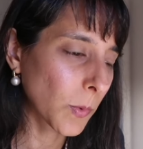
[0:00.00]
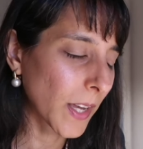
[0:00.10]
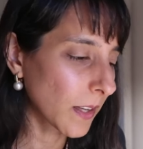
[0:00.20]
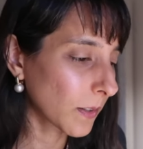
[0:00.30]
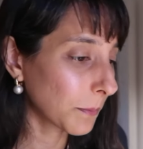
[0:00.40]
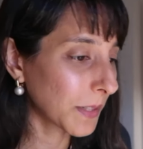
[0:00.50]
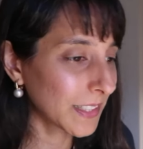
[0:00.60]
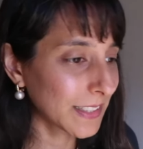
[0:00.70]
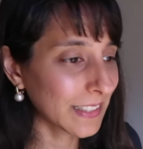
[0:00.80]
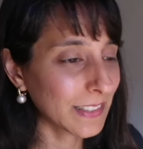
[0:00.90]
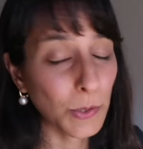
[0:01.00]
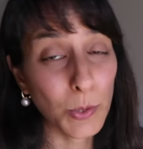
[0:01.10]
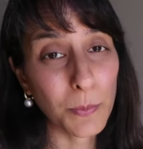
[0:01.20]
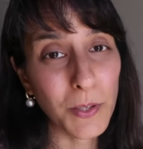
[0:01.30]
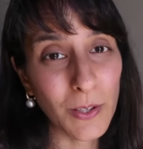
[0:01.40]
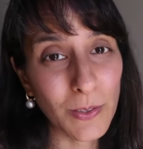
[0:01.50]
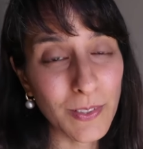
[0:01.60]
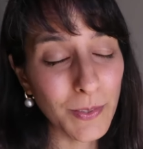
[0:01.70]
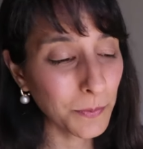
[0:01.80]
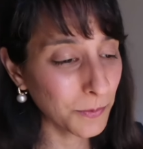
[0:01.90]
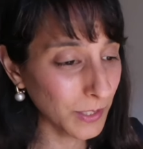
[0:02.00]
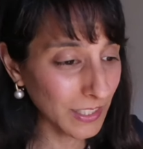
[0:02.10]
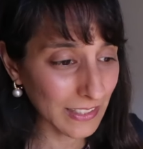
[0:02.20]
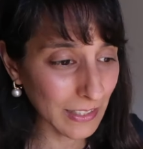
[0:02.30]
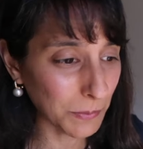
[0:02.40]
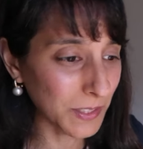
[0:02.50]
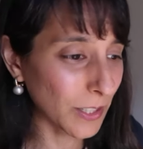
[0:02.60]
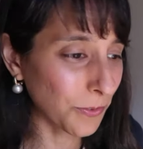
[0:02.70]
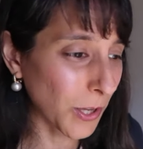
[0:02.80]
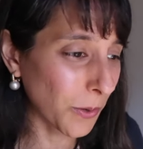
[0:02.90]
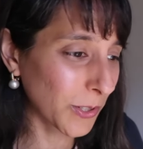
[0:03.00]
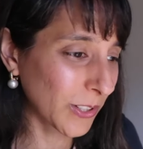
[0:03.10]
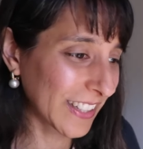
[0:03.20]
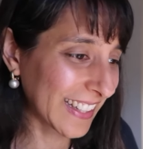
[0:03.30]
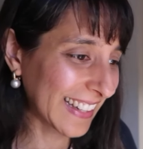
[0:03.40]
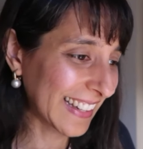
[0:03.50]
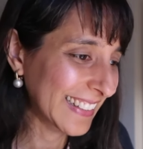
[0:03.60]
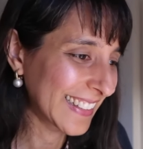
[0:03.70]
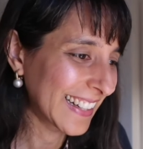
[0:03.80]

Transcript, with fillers: Wow, amazing, Scorpio. Some very deep stuff going on here.